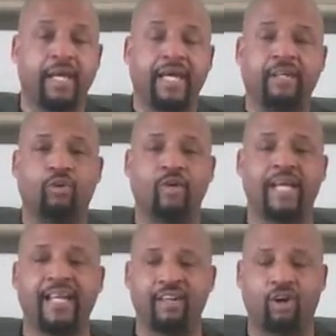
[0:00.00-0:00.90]
and
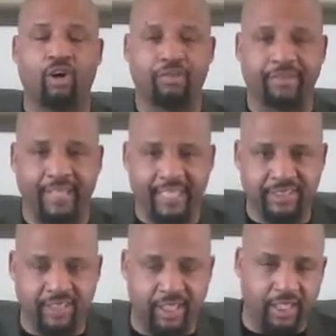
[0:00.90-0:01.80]
created all
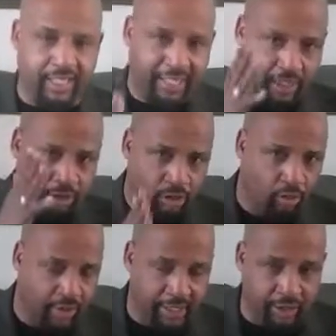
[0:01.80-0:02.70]
things good,
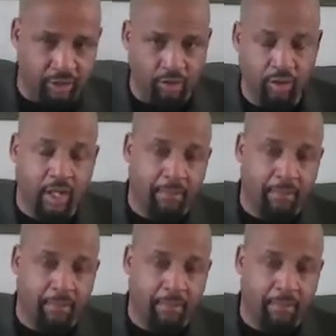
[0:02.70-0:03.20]
including you.